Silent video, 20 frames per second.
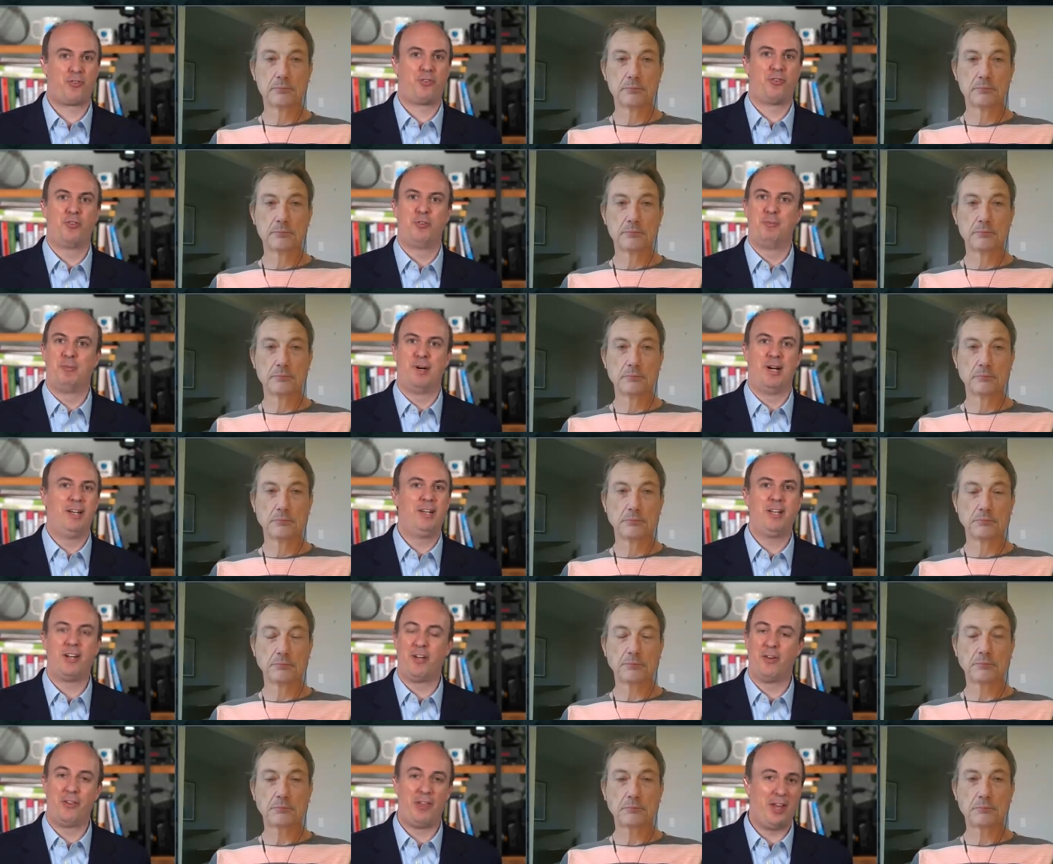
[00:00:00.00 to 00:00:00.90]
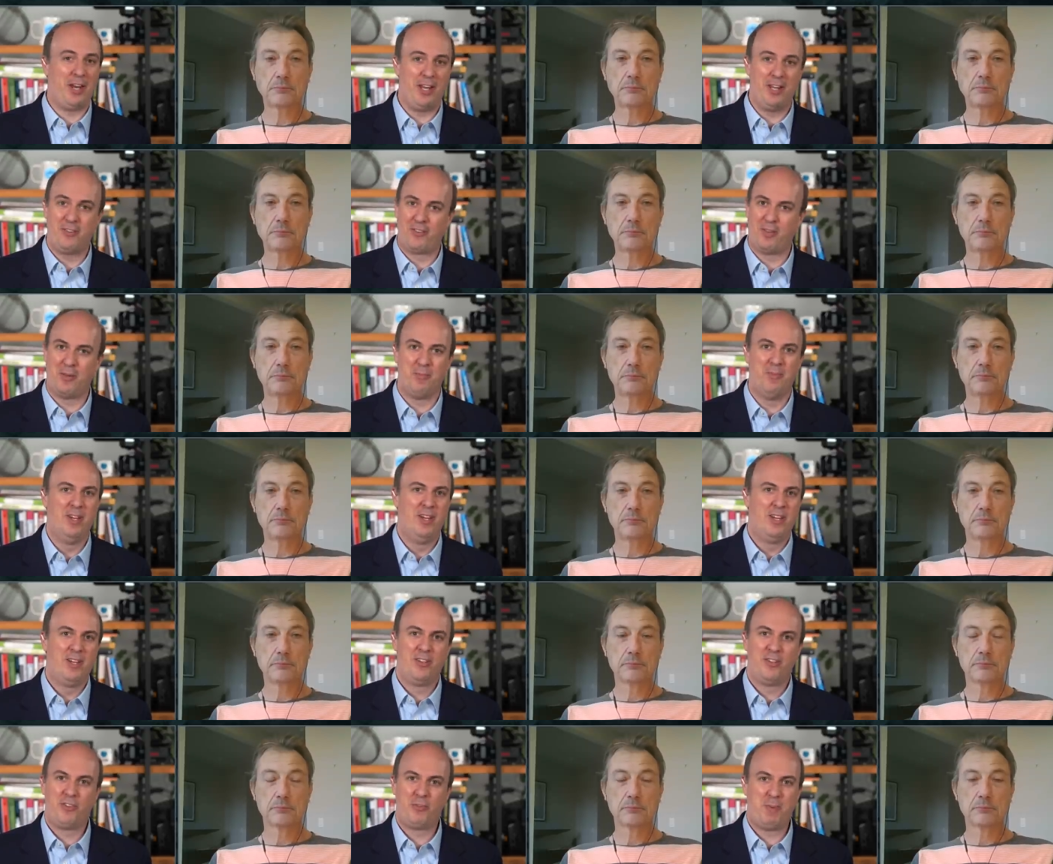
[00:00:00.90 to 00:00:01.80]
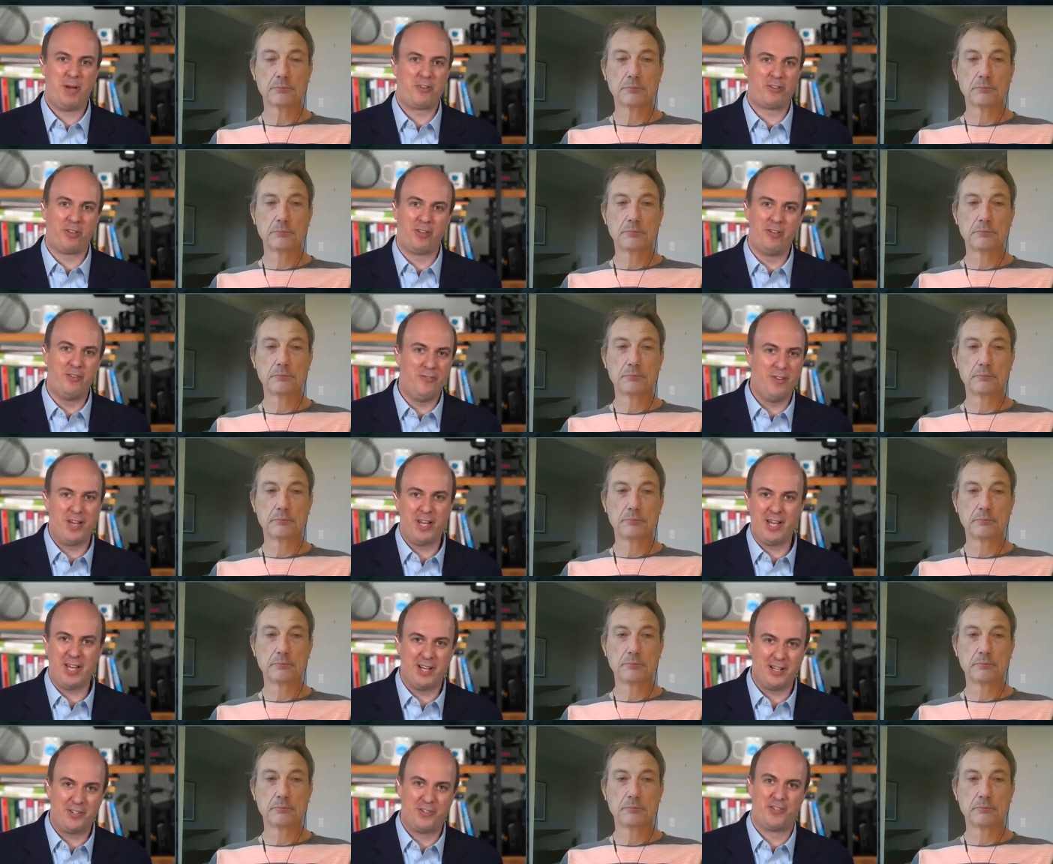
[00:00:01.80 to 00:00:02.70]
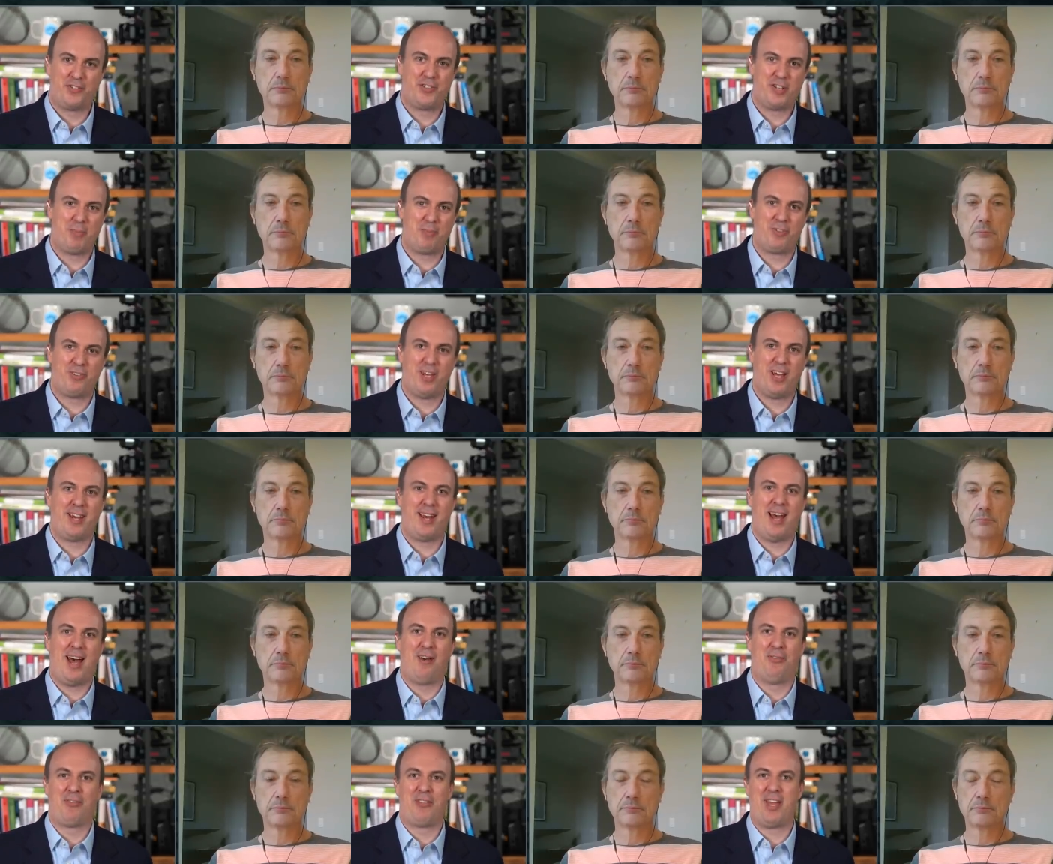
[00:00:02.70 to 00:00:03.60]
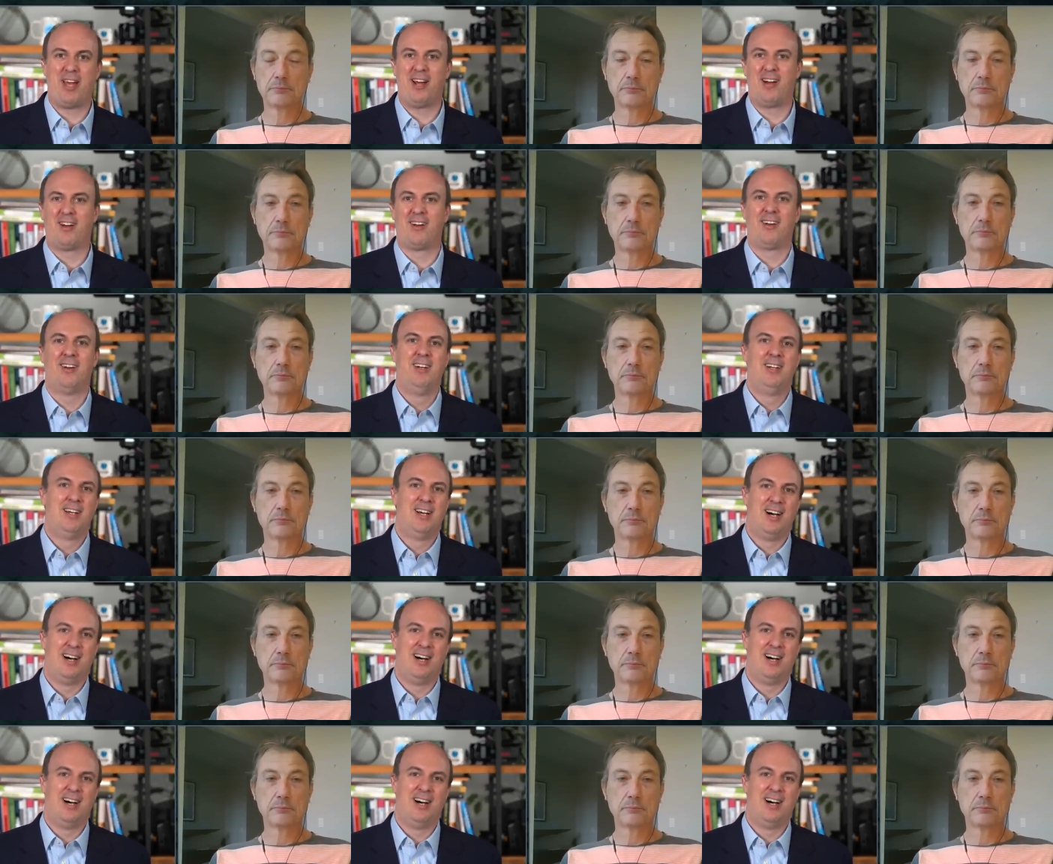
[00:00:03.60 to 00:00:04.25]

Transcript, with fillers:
Speaker 1: true, but you know, do they need some special NVIDIA chipset out there?